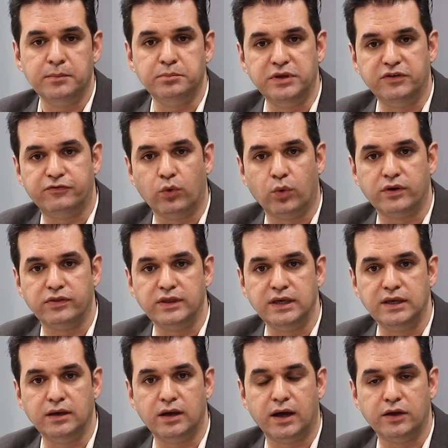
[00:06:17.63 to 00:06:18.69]
before
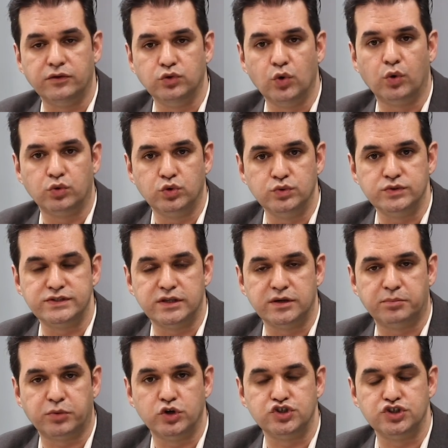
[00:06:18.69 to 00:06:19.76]
the Nowruz, the
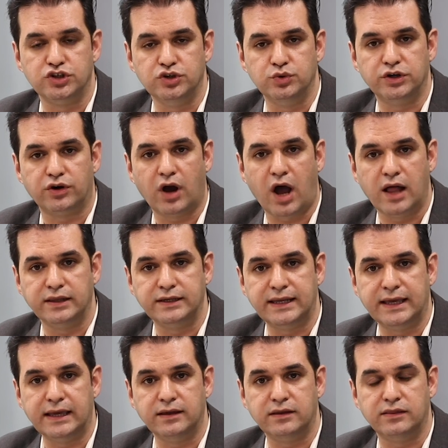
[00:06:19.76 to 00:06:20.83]
Persian New Year
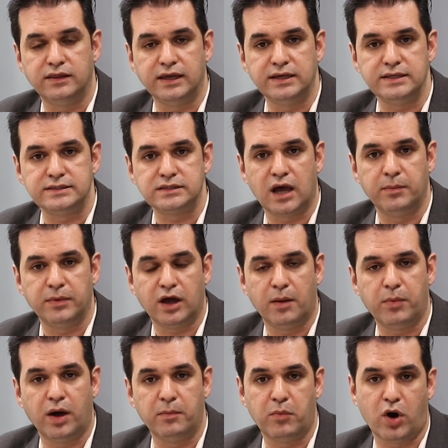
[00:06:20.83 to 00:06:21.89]
holiday that is coming
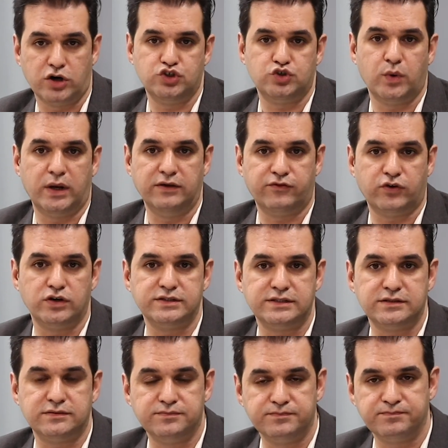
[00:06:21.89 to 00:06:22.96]
up on March 21st.